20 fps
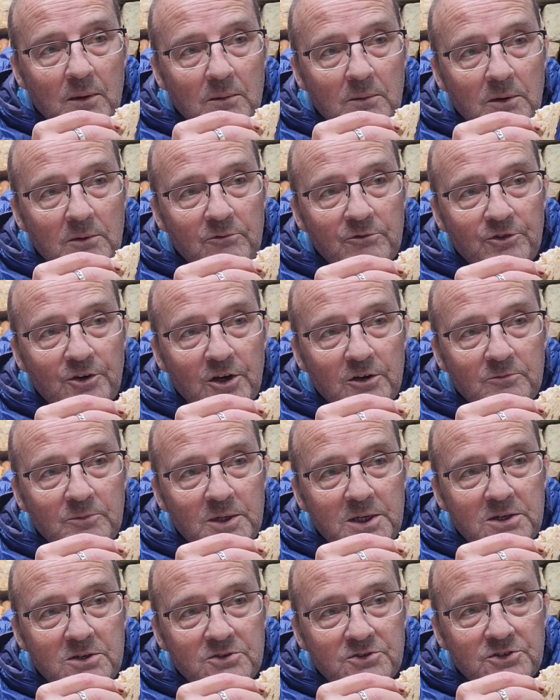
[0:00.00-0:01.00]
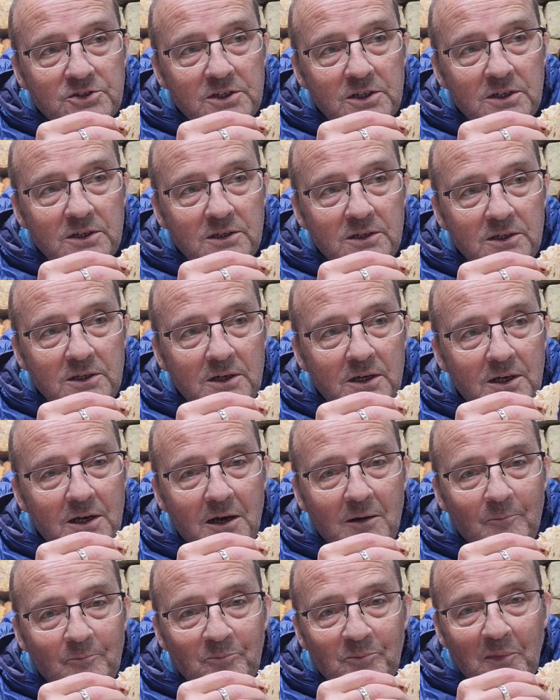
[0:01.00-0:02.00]
Within 5 minutes, I've
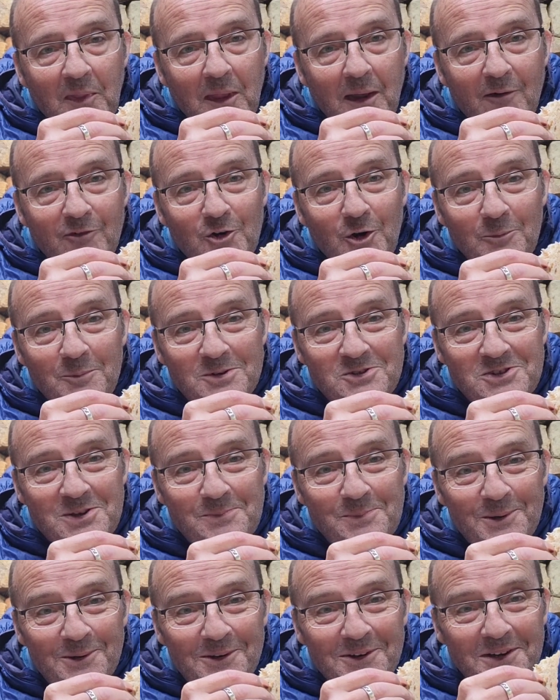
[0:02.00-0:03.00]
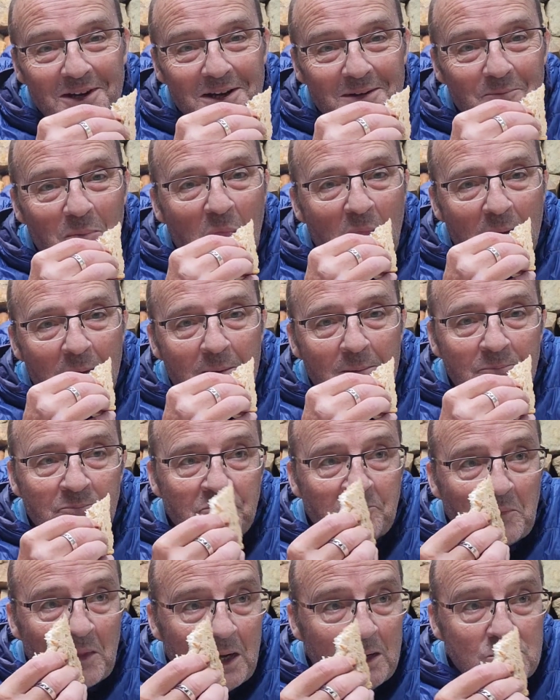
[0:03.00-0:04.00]
got my zippy on again.
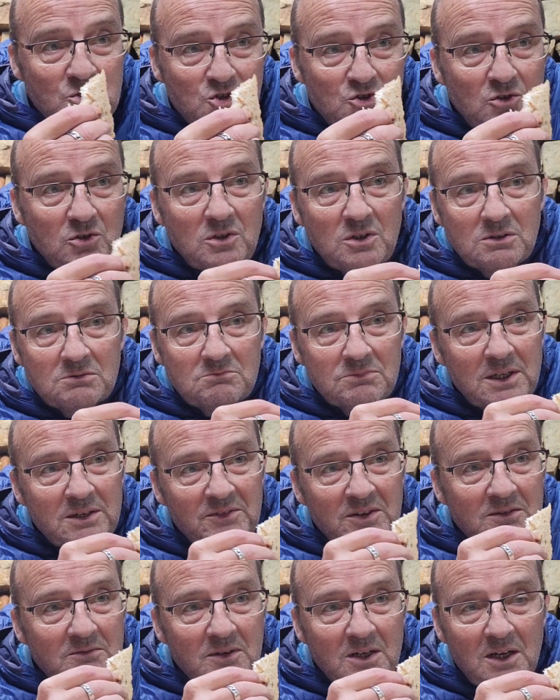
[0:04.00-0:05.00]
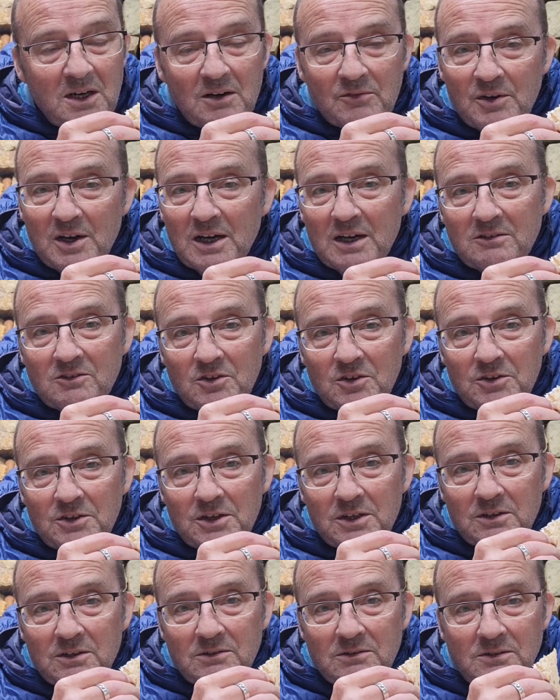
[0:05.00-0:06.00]
I'm sure give it half hour on
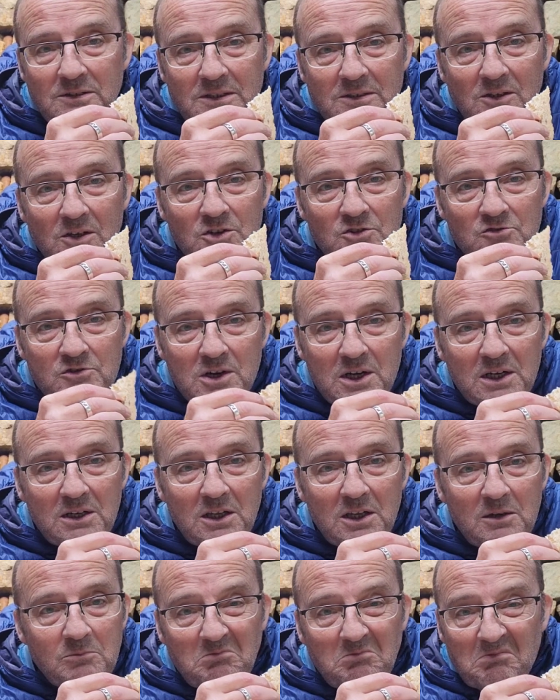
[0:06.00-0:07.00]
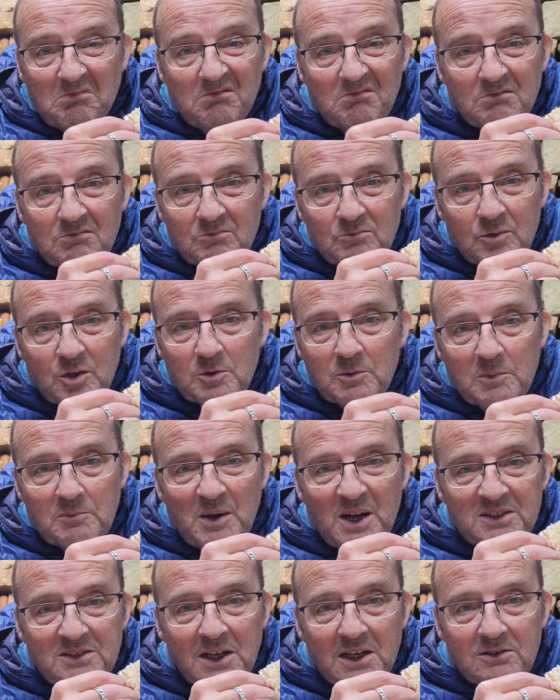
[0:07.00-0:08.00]
the trail. I'll be
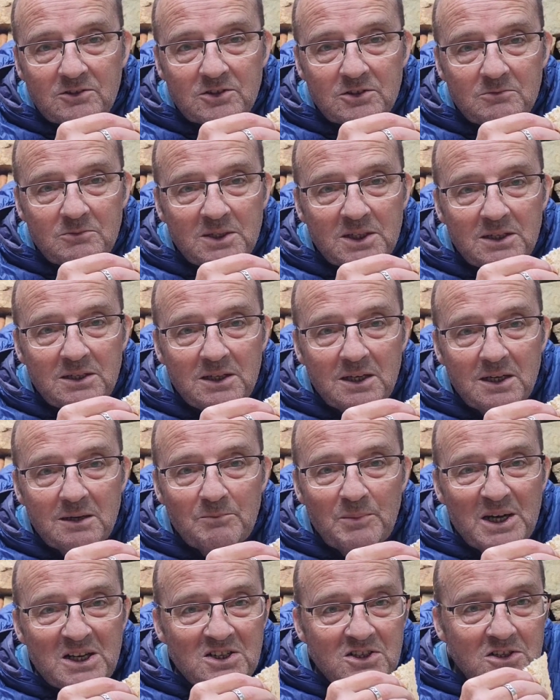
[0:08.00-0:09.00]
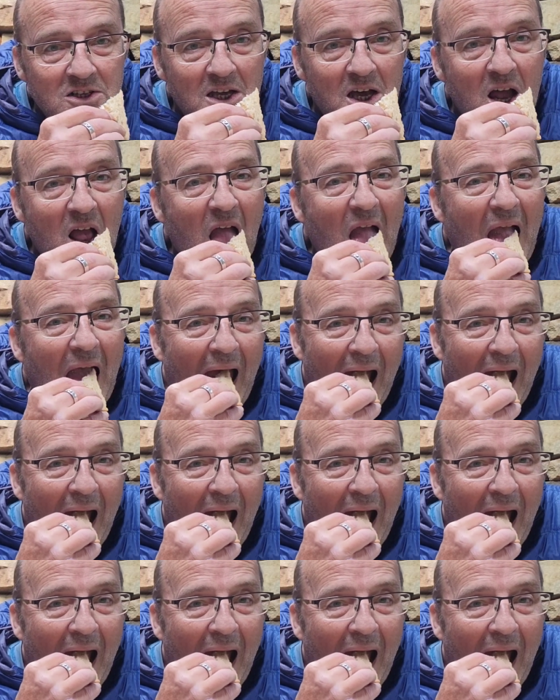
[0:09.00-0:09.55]
back down to my base there.